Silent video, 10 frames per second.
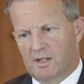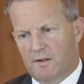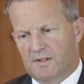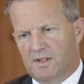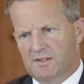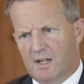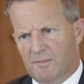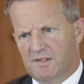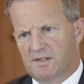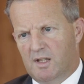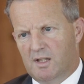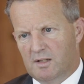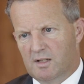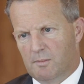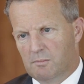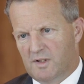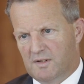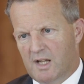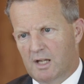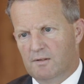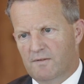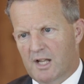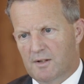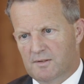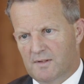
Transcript: overseas companies seeking to take advantage